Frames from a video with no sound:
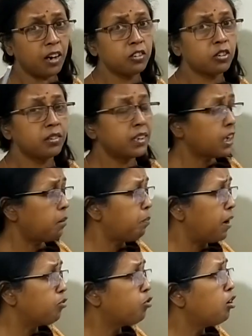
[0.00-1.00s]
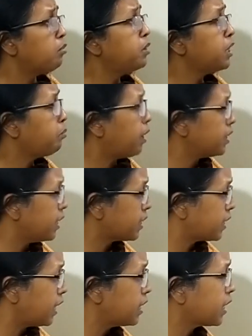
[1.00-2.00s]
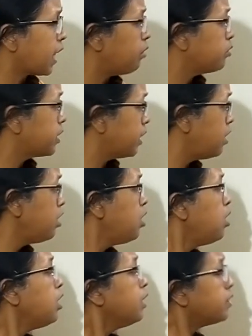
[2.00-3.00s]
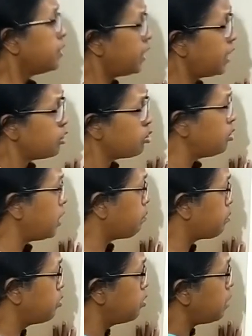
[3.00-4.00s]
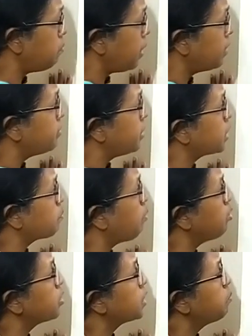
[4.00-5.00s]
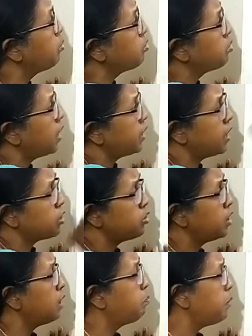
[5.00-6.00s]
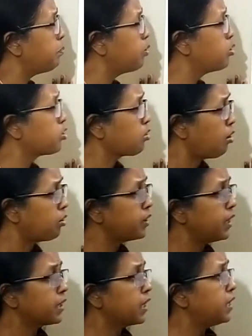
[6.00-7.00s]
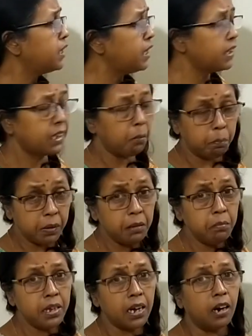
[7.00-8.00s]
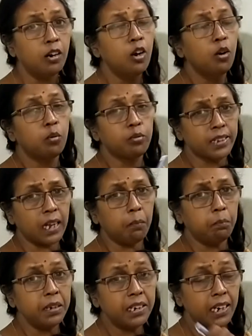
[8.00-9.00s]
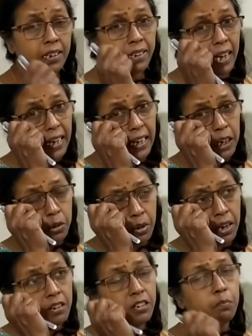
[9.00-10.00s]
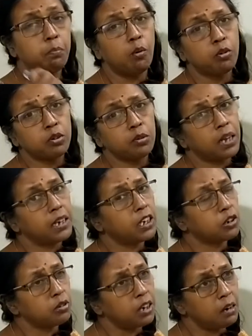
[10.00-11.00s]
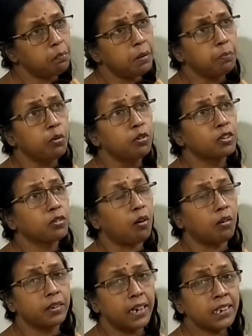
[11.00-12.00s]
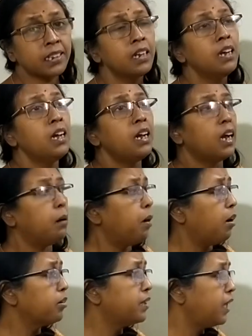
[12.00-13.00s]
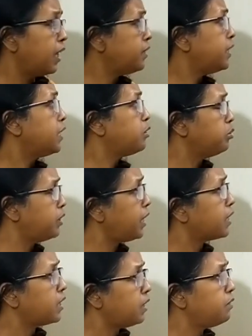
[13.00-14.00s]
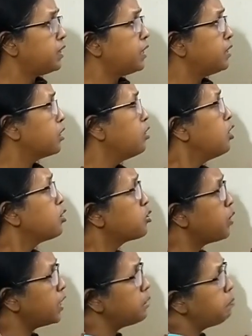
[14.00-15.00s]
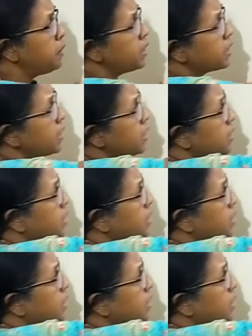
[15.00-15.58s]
functions are performing by the State Council, they should have to remain responsible to the National People's Congress, and it is the Premier who submitted the annual report to the National People's Congress about their day-to-day activities. So NPC